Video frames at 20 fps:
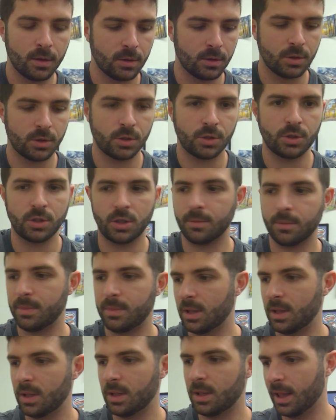Should be
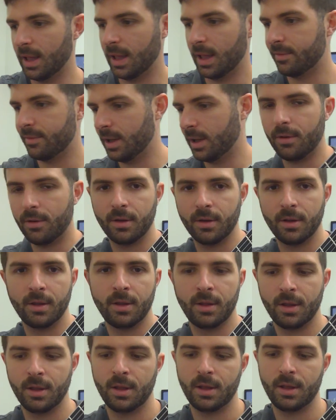live now.
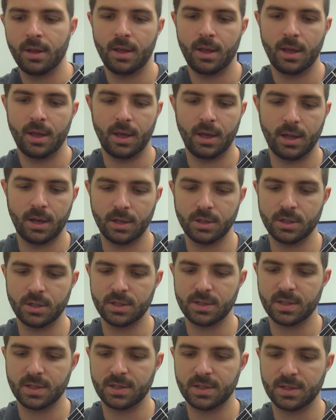And in
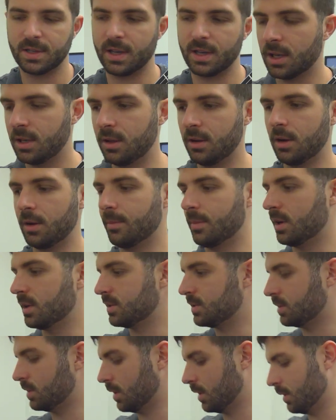just a second here, I'm going to
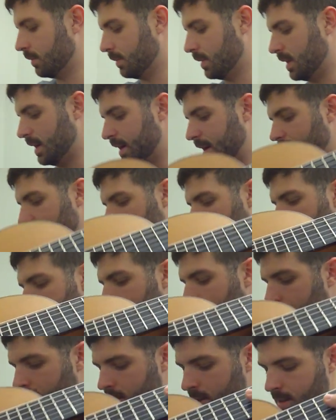start my
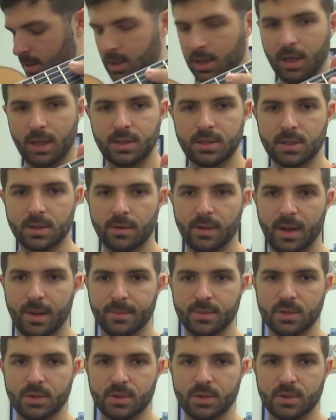Instagram